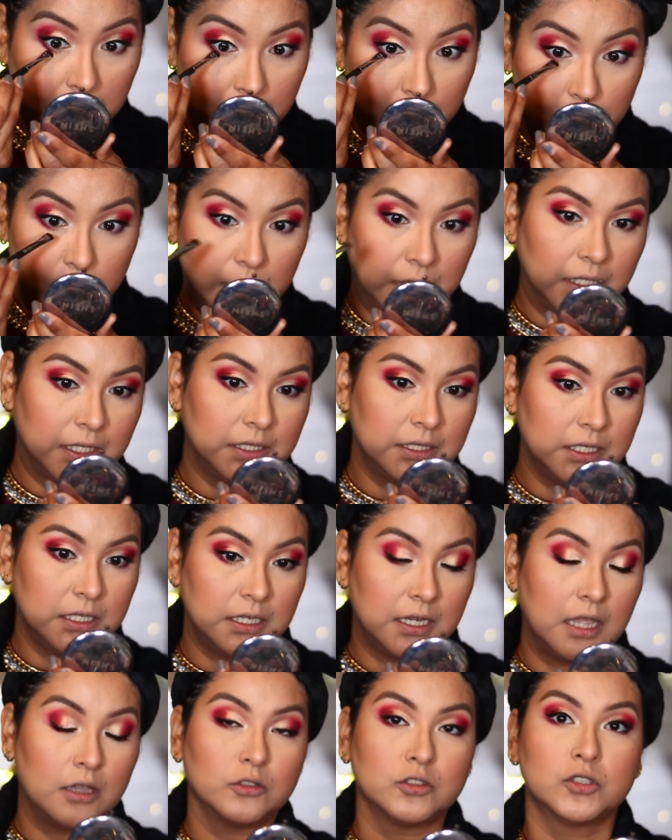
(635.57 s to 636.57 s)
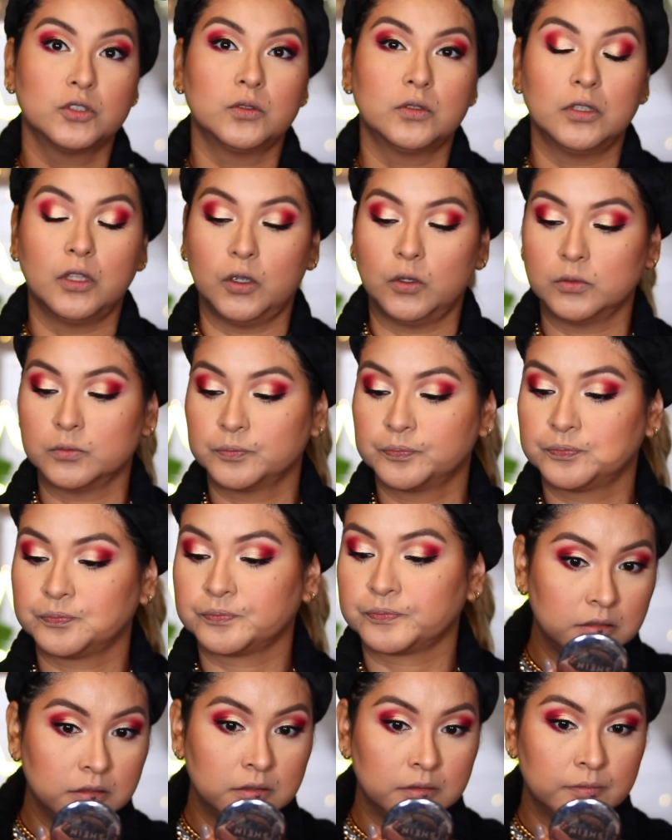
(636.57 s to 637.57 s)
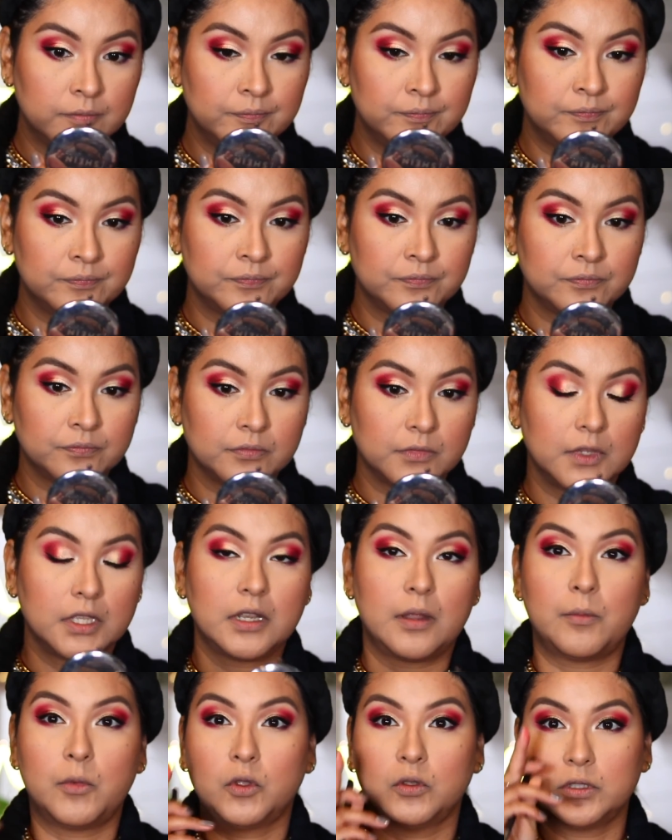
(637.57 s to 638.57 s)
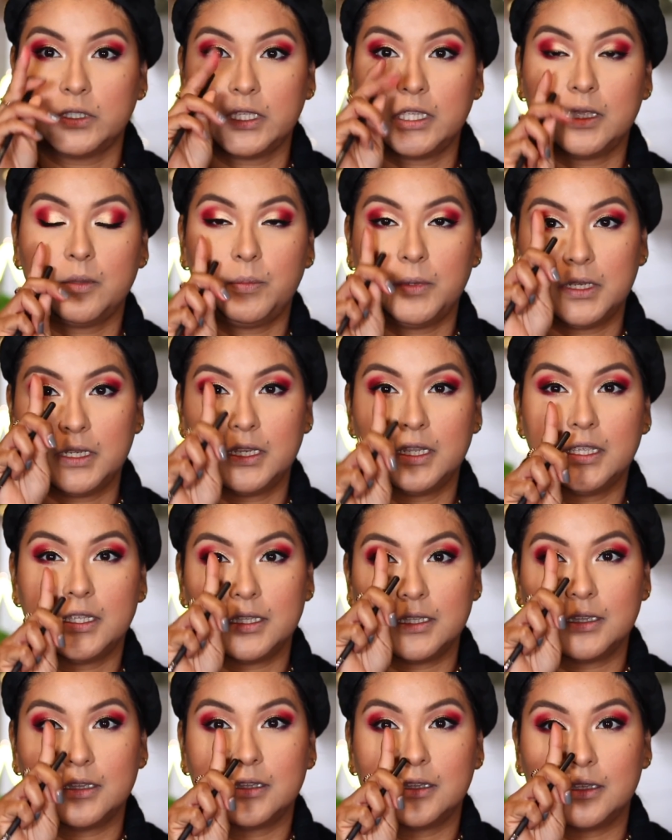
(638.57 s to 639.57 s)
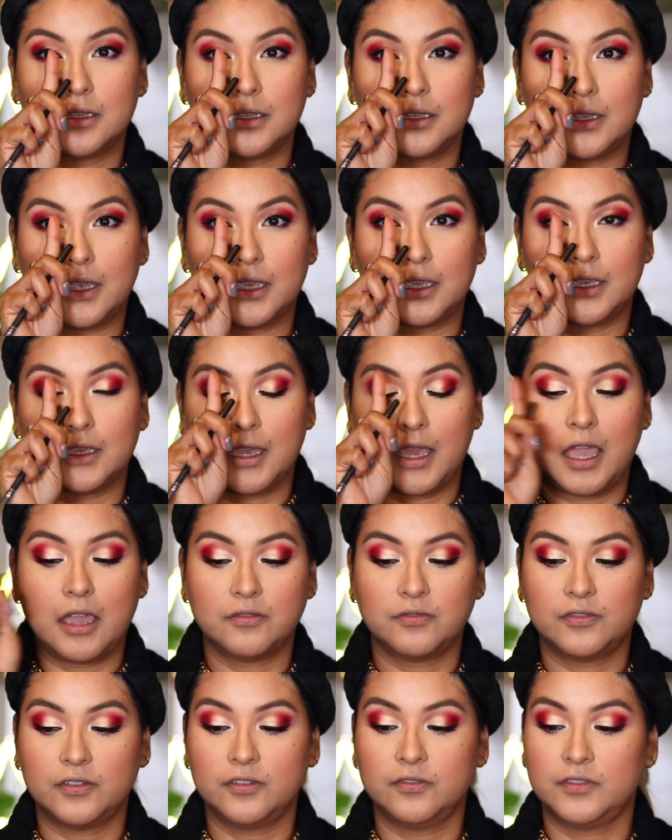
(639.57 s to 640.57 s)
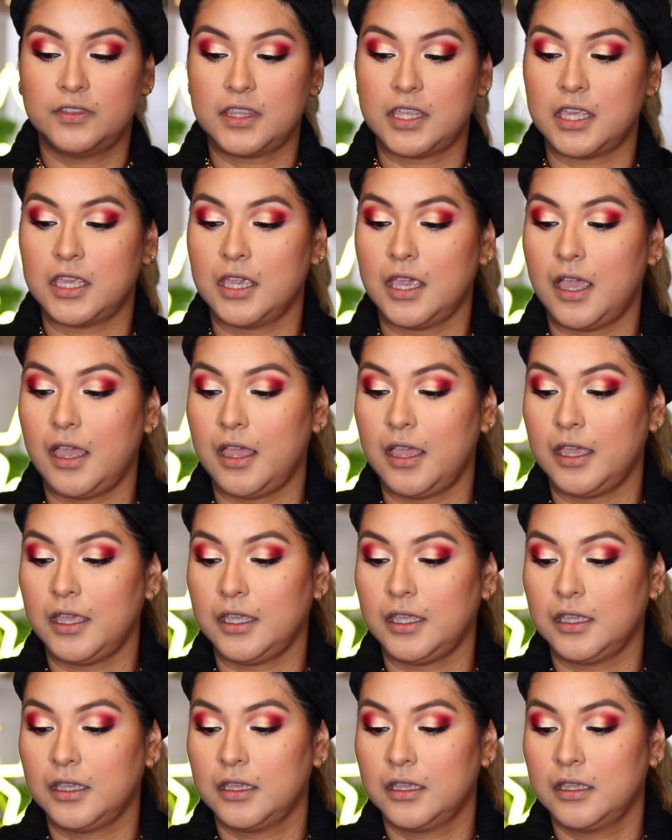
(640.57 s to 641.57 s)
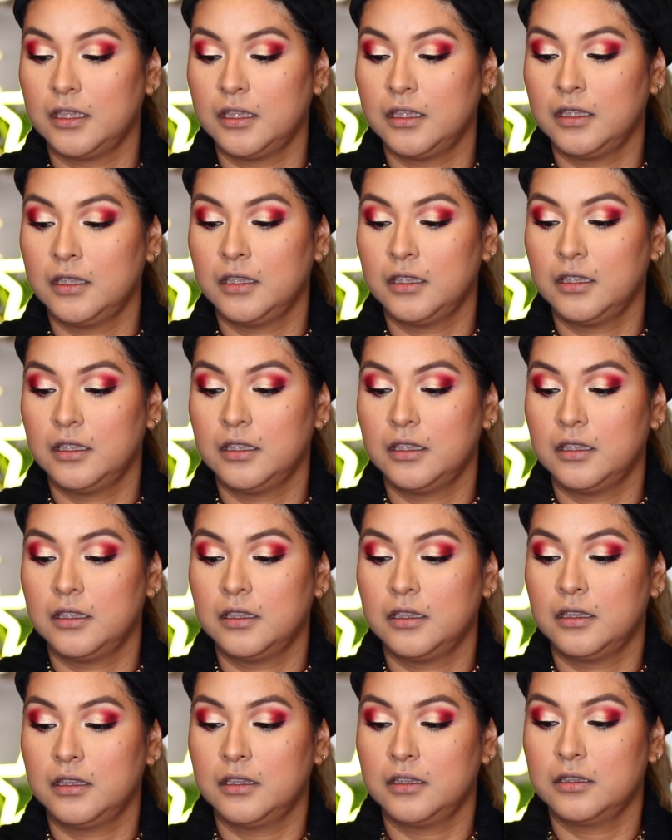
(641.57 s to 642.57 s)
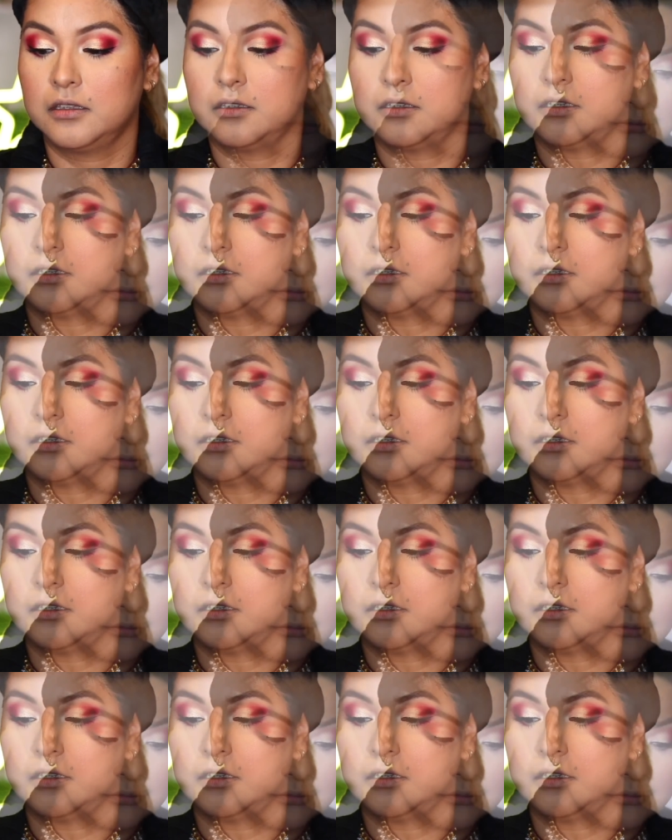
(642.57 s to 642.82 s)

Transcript: blending out too low and I'm only keeping it like half of the eye outer corner